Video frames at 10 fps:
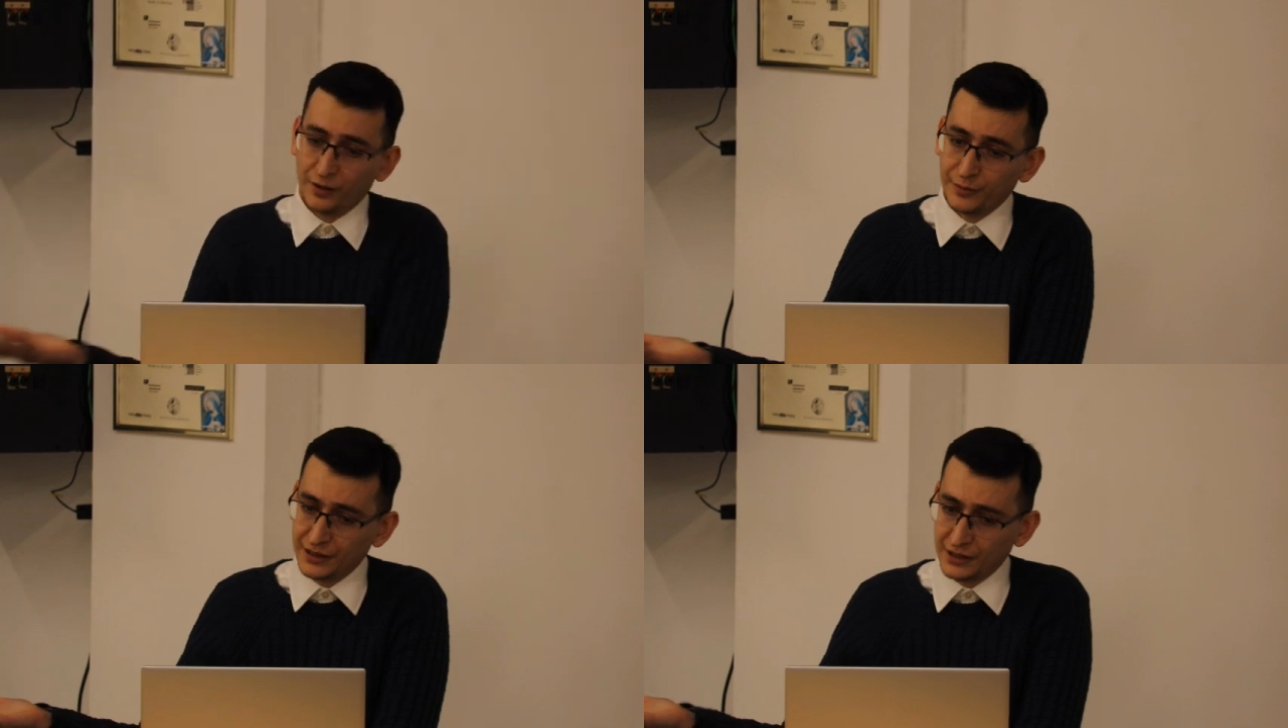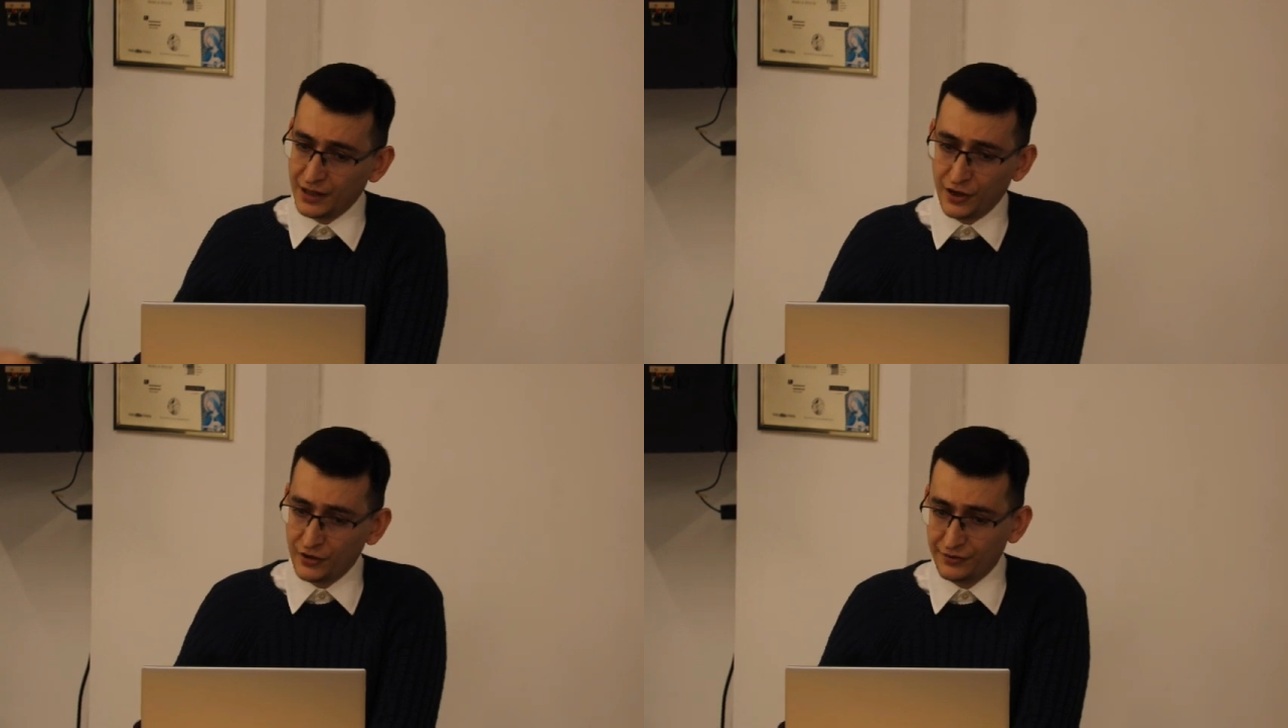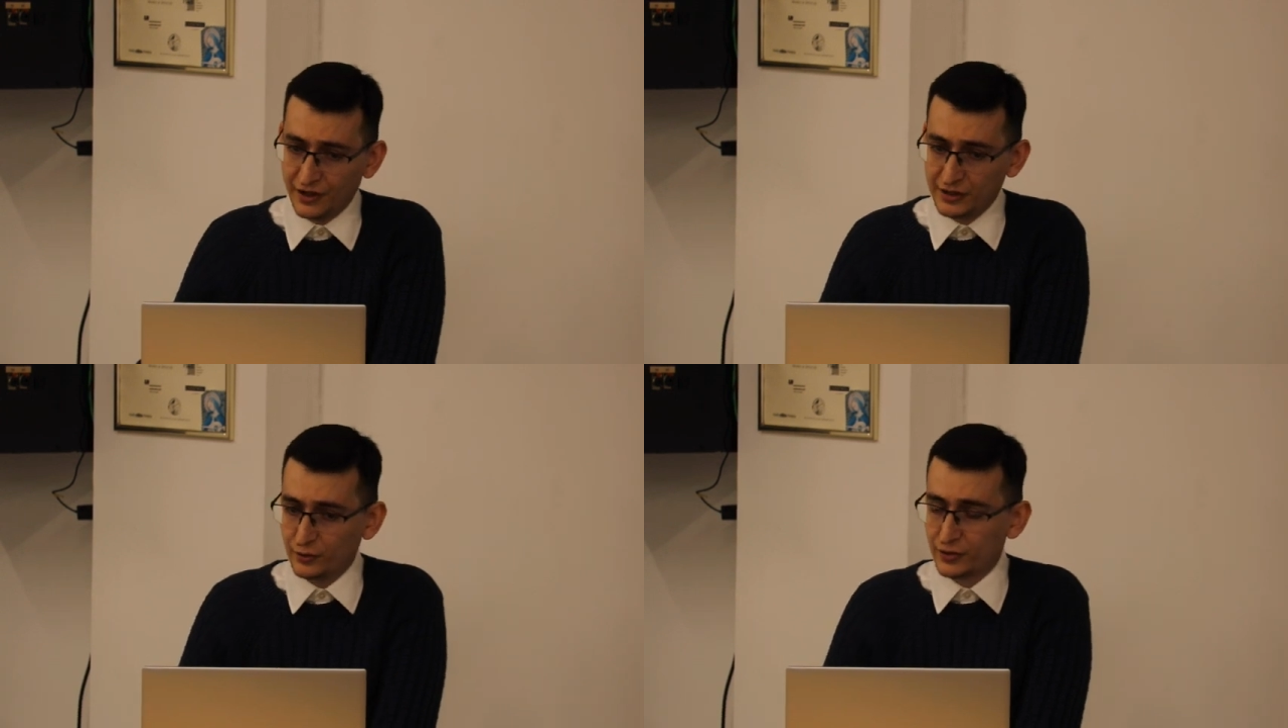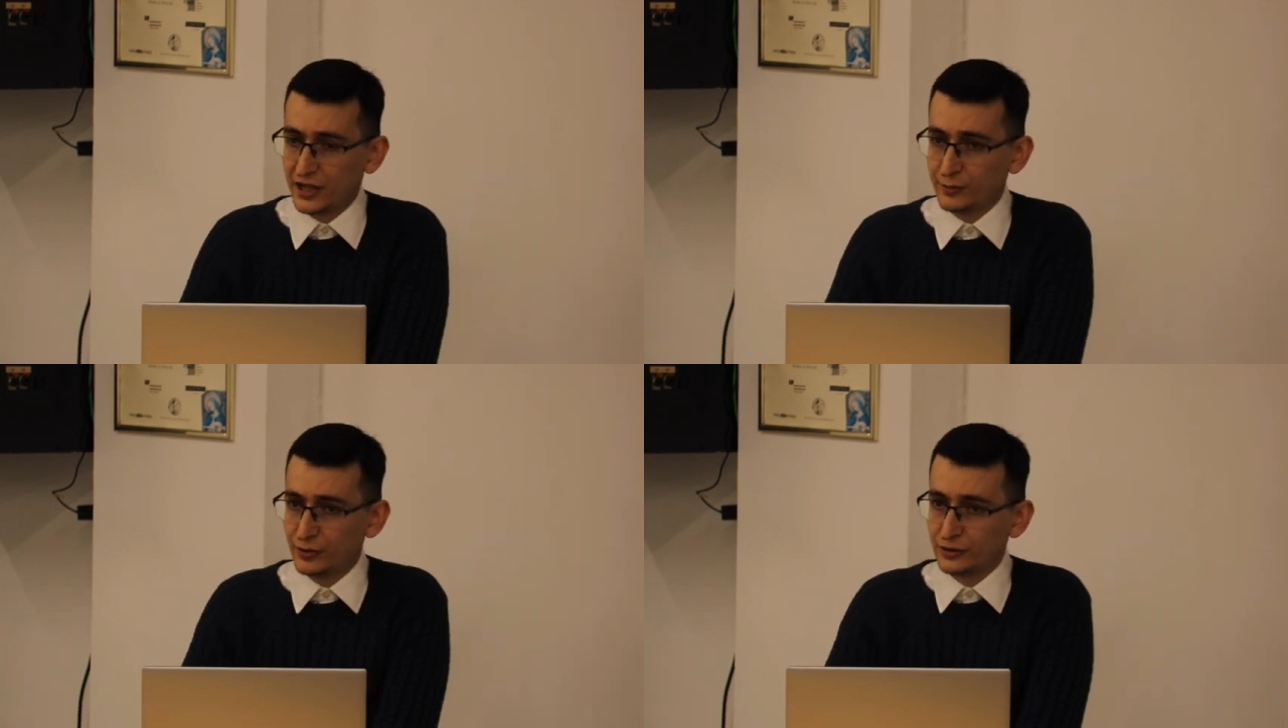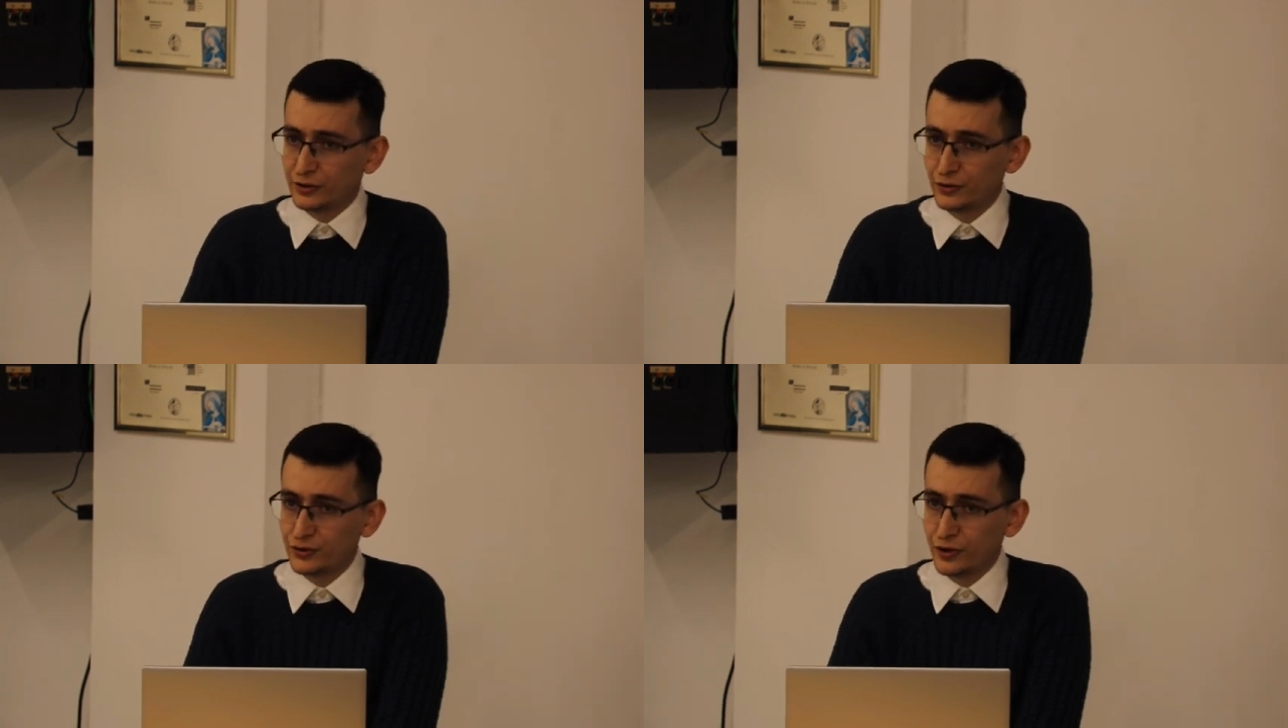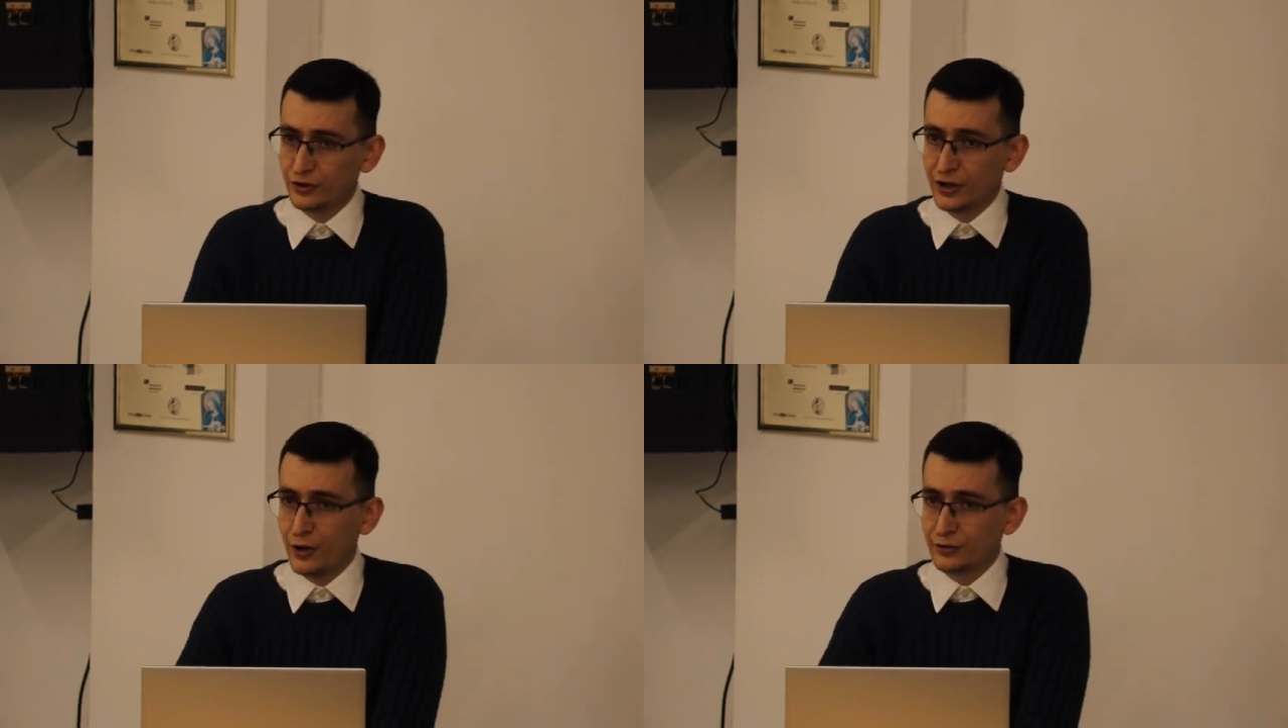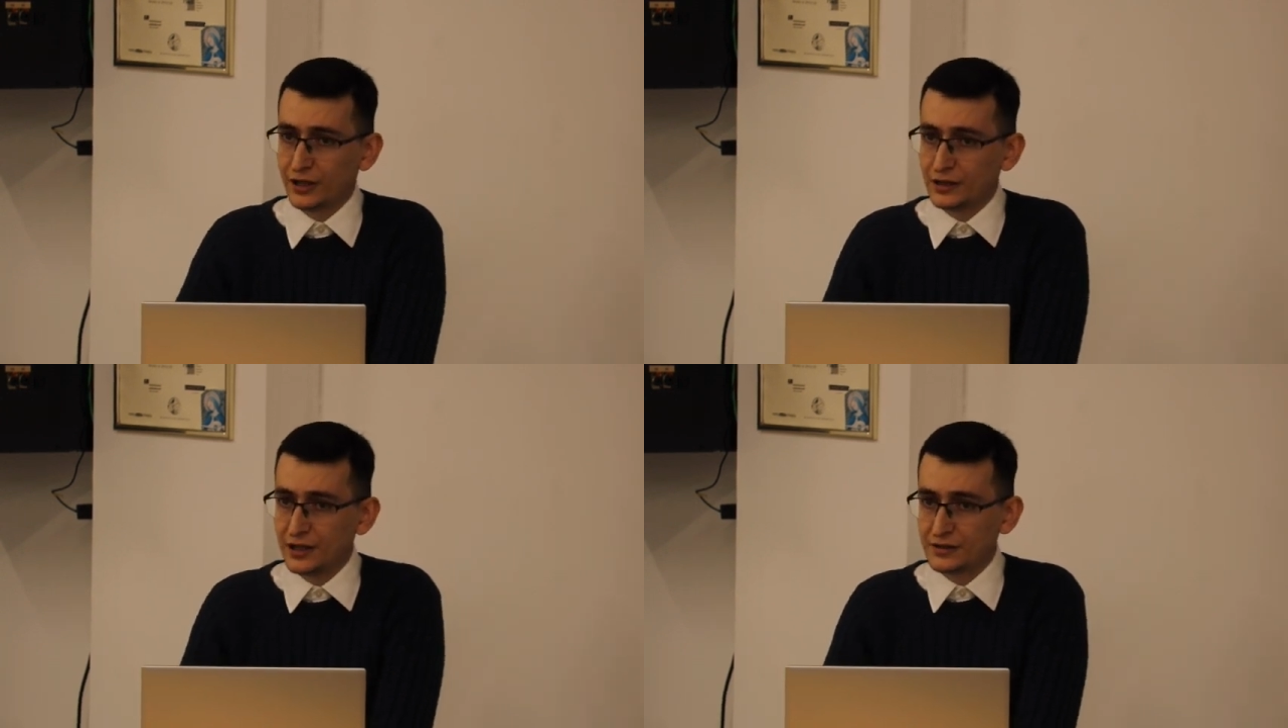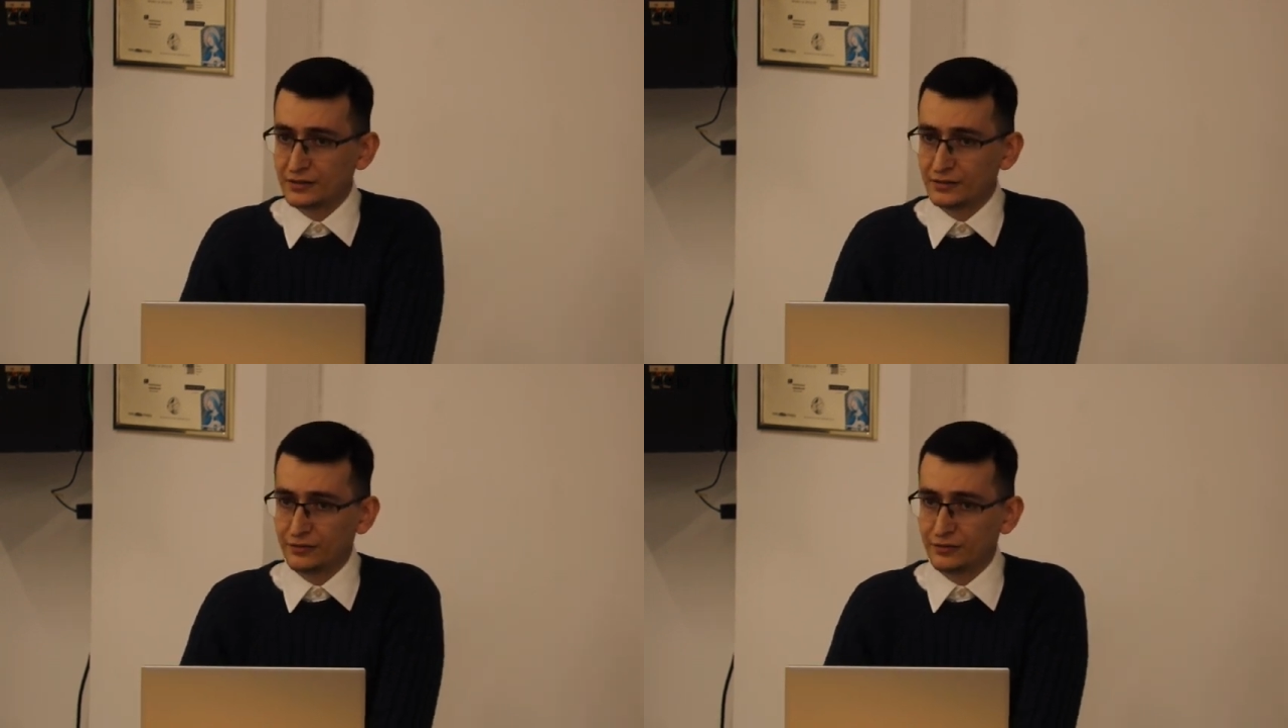Armenian air defense was able to shoot down at least